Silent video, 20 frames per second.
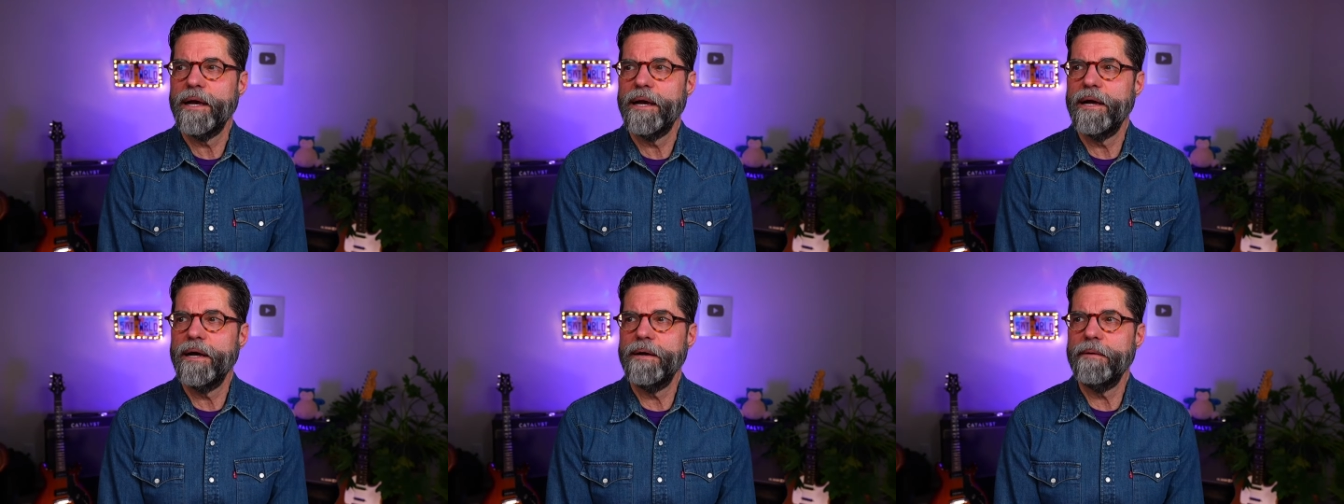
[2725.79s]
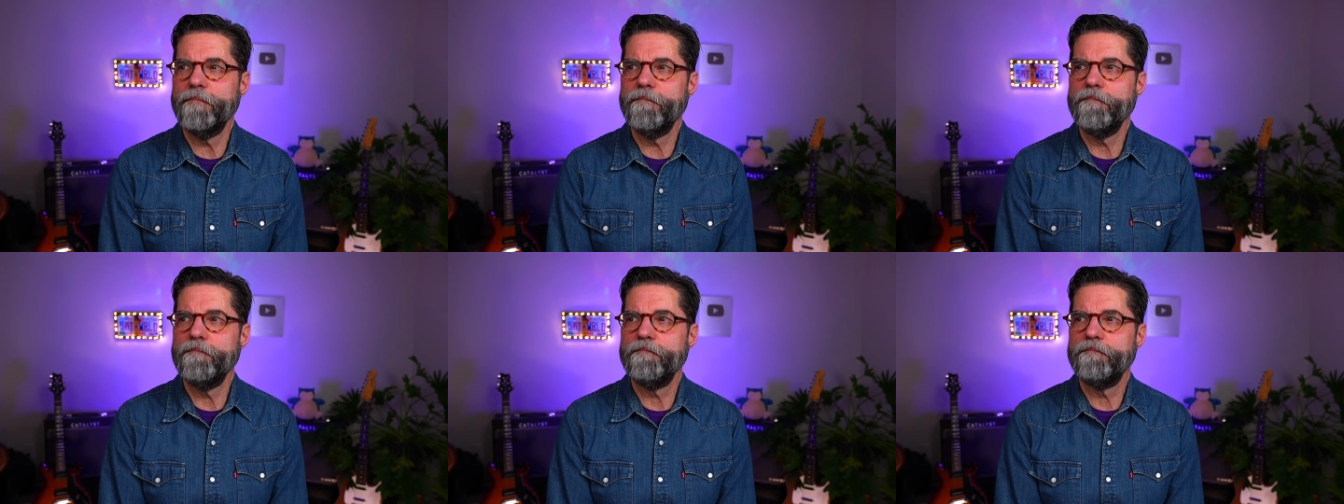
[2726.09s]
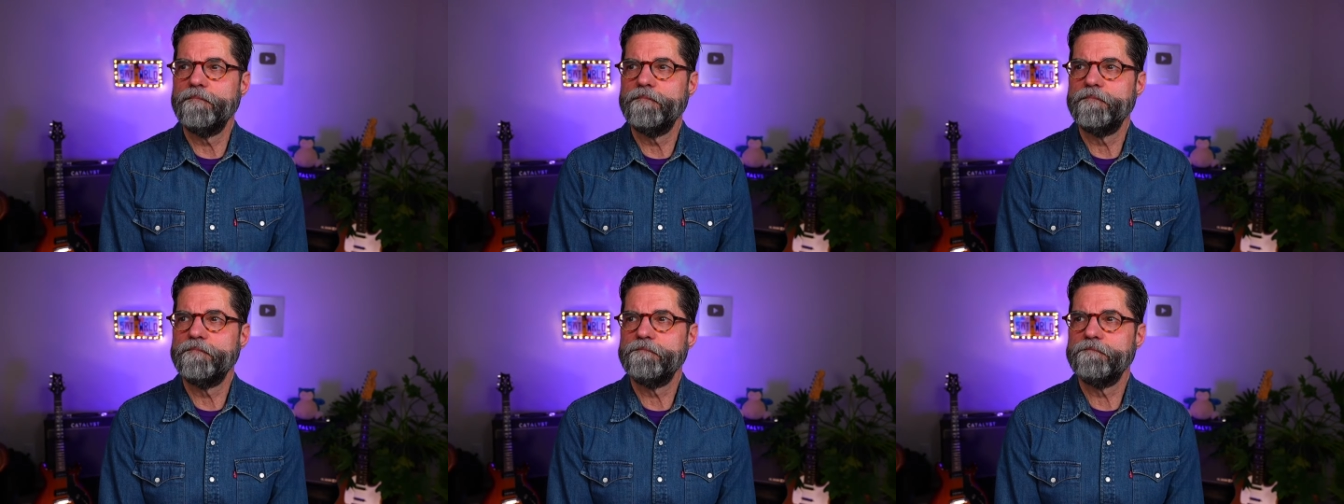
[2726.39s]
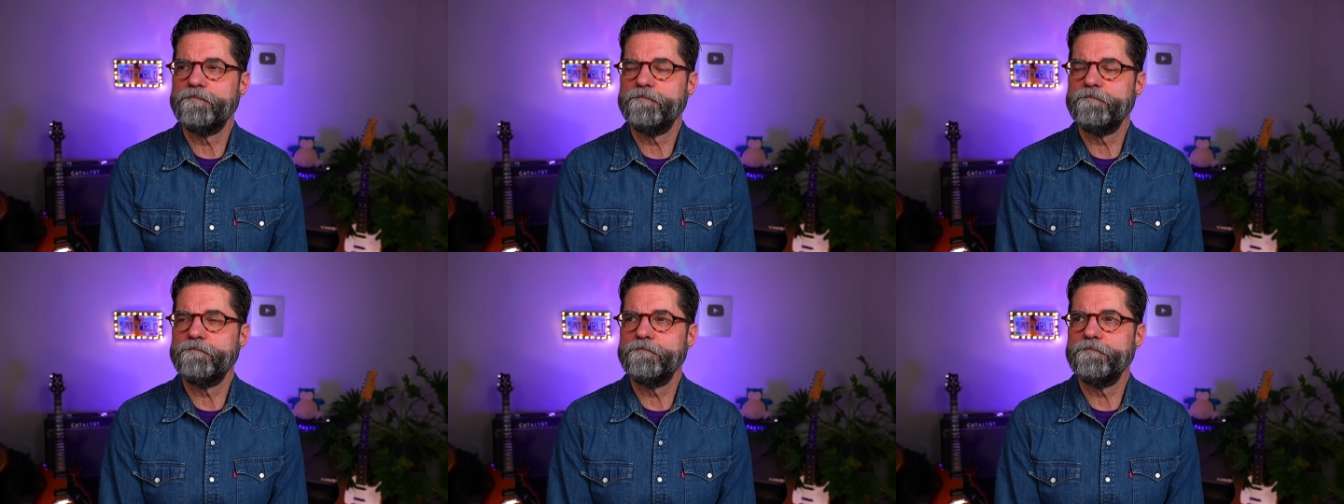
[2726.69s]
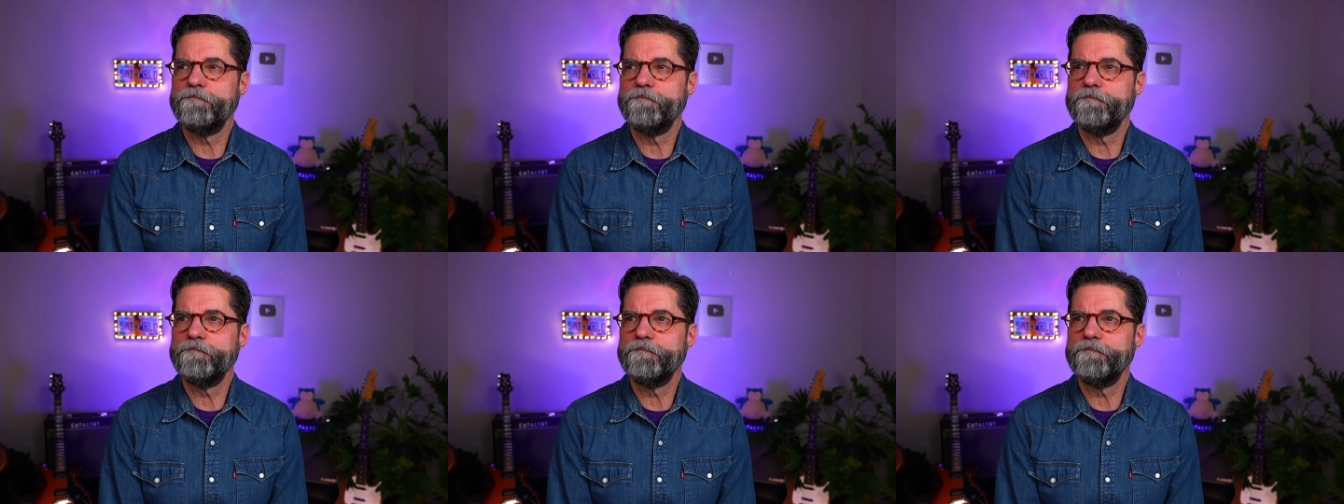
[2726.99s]

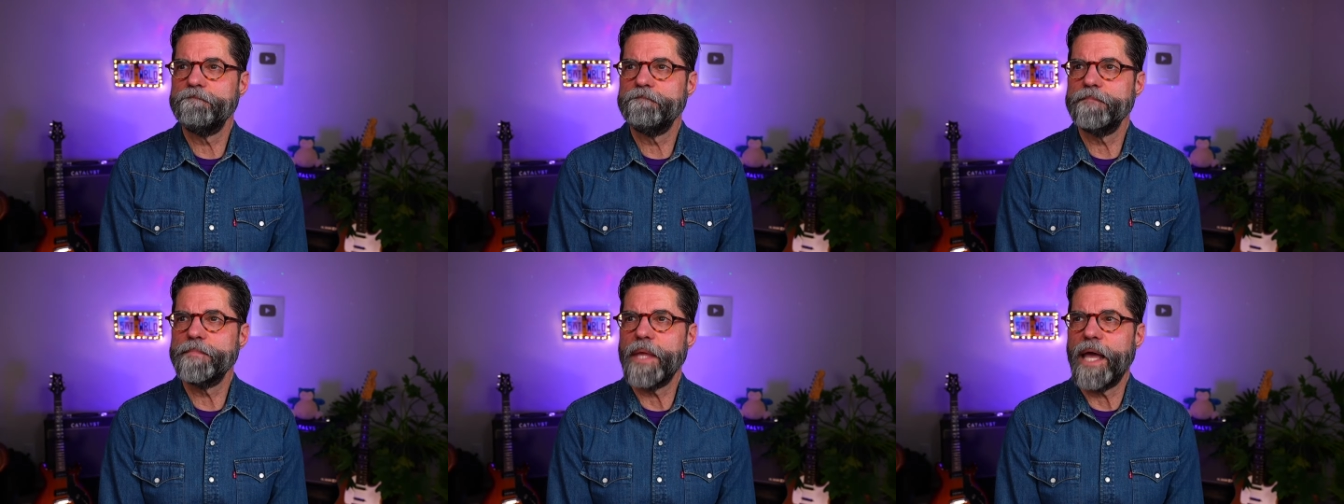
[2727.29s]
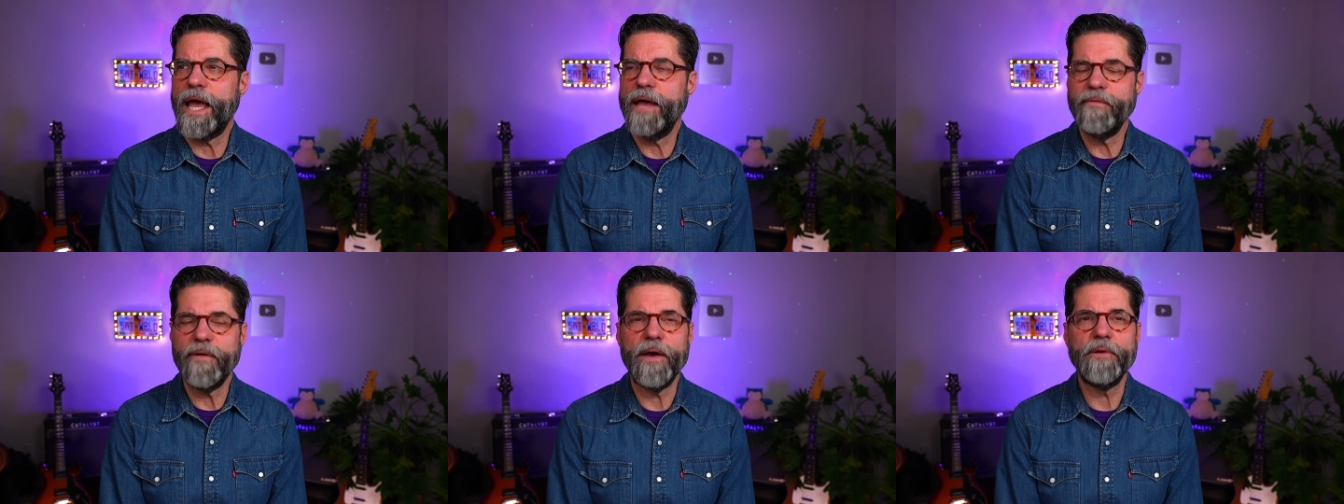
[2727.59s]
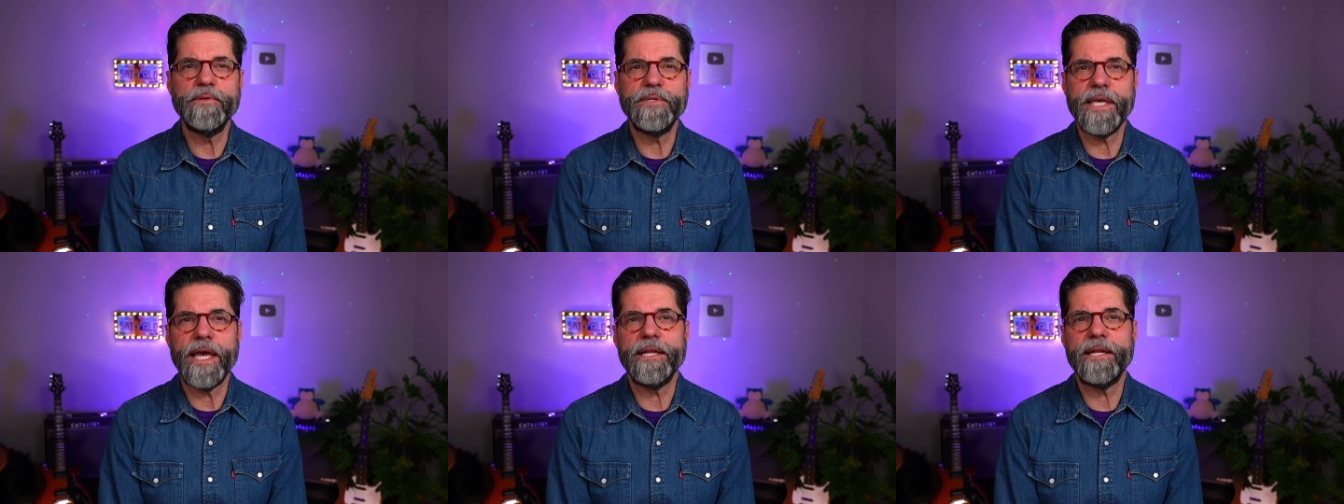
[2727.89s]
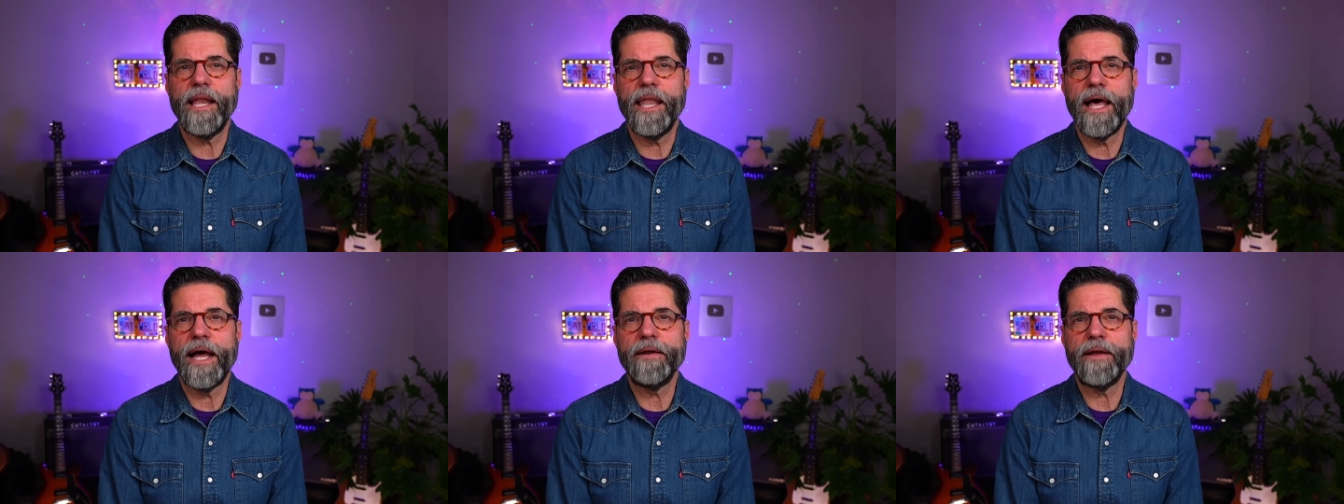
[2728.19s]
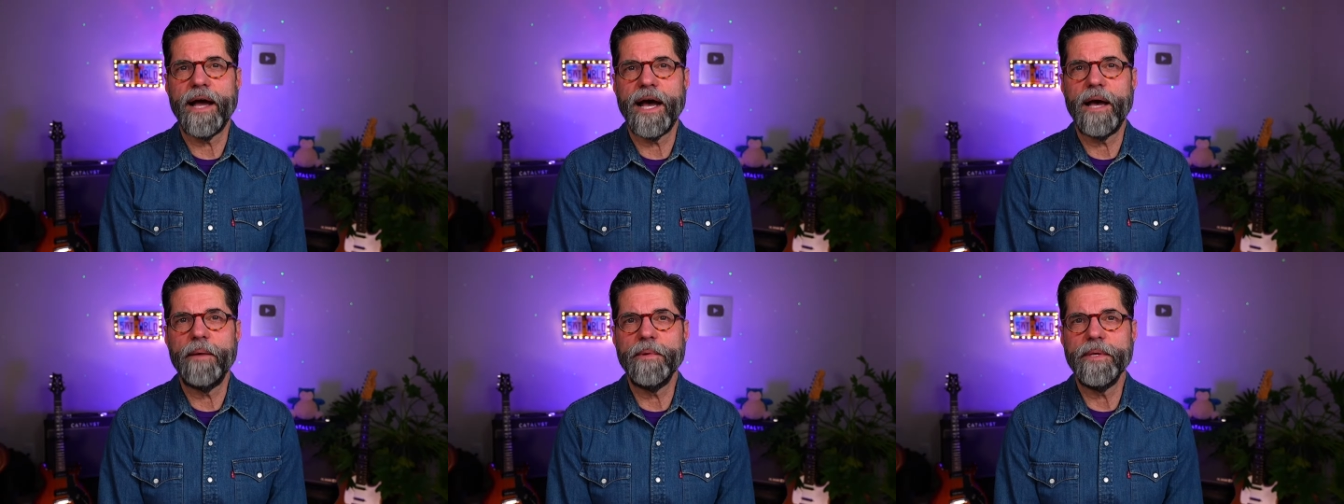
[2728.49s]
who's had a lot of
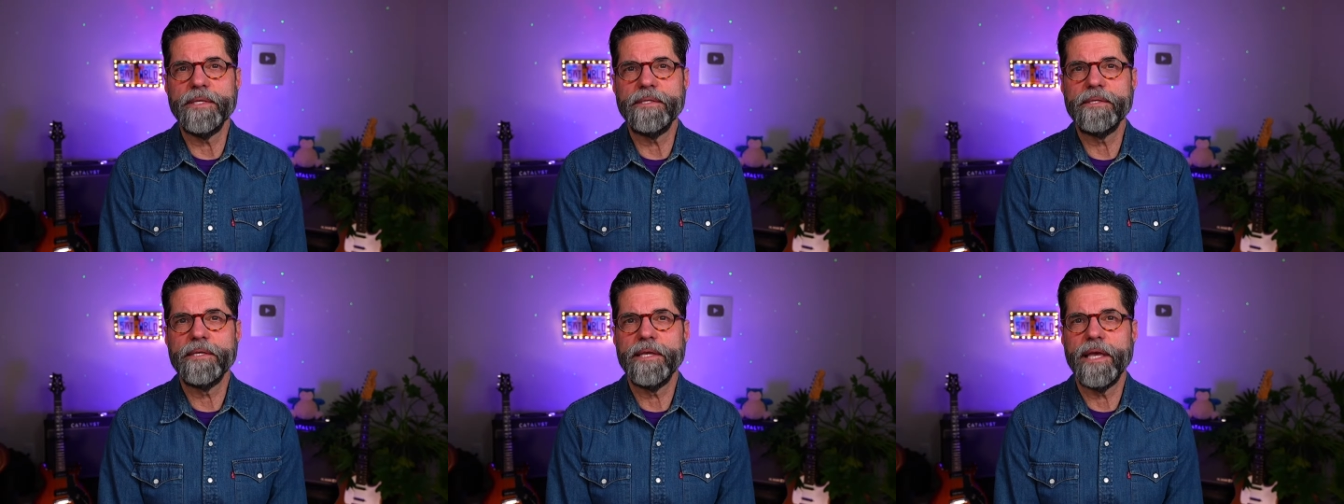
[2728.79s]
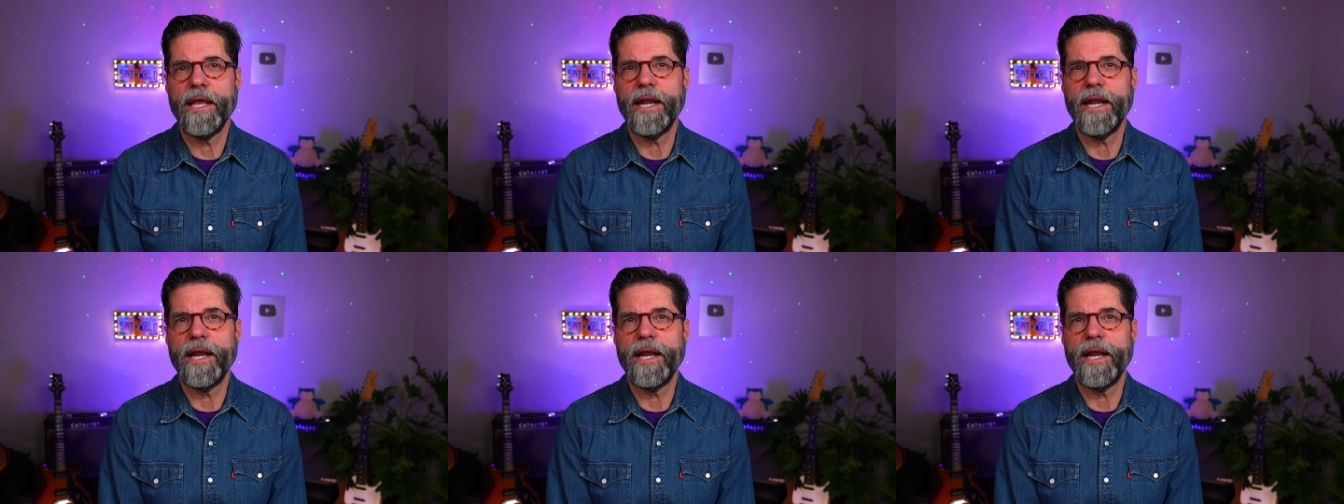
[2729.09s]
hobbies,